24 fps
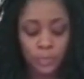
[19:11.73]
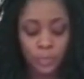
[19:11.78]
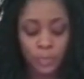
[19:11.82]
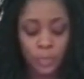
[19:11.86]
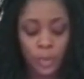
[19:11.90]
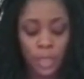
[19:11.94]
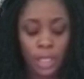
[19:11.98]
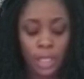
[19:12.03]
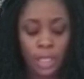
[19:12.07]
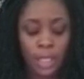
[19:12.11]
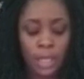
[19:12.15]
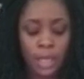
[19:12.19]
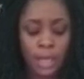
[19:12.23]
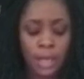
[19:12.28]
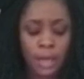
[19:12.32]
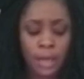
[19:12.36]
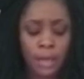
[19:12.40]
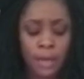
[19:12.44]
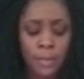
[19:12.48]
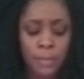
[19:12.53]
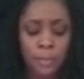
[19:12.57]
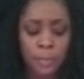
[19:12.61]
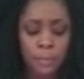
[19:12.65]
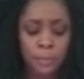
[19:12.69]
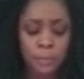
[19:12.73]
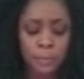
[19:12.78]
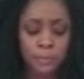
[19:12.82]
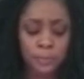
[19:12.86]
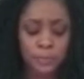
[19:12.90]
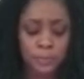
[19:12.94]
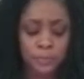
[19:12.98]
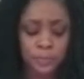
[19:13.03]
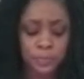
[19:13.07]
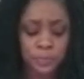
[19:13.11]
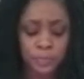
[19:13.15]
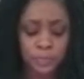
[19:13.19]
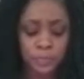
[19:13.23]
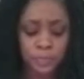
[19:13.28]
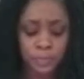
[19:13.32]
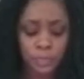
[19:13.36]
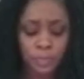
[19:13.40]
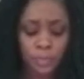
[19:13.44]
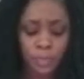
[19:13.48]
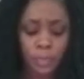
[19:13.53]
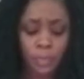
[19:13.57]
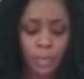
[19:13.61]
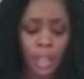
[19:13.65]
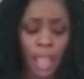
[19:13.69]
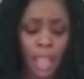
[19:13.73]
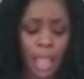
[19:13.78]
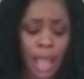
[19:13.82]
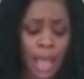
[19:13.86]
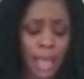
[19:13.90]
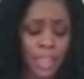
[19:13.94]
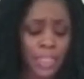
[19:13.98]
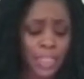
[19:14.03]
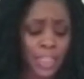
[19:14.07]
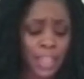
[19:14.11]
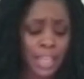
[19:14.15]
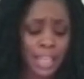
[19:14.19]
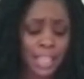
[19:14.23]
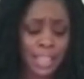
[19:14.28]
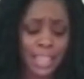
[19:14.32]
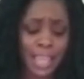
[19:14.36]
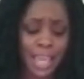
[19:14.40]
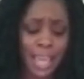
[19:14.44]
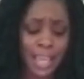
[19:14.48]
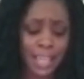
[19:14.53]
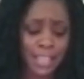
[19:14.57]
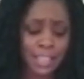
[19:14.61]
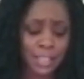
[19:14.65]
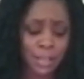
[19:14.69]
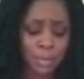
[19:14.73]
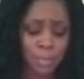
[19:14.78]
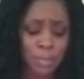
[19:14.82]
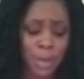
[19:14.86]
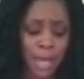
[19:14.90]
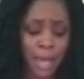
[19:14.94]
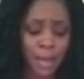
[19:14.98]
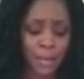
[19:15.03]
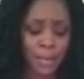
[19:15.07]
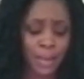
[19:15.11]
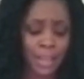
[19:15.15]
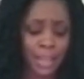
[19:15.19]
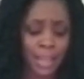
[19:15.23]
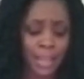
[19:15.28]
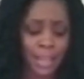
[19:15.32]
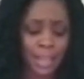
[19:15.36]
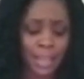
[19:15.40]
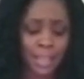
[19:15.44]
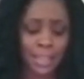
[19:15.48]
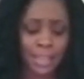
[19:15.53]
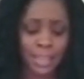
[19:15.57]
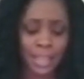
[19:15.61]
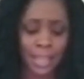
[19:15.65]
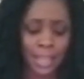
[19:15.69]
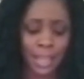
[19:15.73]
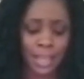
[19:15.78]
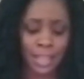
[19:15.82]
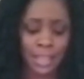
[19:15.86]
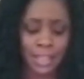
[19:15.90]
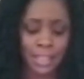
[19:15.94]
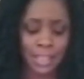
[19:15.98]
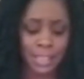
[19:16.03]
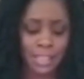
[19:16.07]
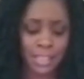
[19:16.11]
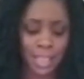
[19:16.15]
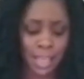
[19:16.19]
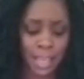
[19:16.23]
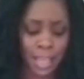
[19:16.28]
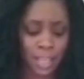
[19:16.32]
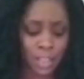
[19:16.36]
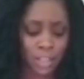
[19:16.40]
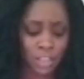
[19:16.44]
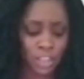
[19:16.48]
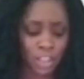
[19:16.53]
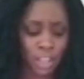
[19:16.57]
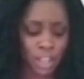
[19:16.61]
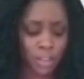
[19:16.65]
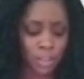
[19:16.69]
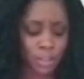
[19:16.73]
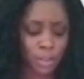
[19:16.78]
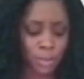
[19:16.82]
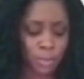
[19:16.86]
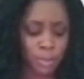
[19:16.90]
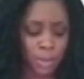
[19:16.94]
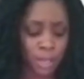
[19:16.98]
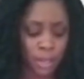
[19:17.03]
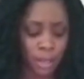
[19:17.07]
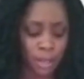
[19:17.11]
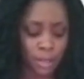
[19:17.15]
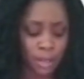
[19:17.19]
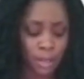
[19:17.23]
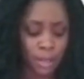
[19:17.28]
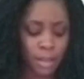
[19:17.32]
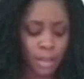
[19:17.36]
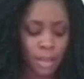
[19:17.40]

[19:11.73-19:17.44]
yeah, I think that is about it, ladies and gentlemen.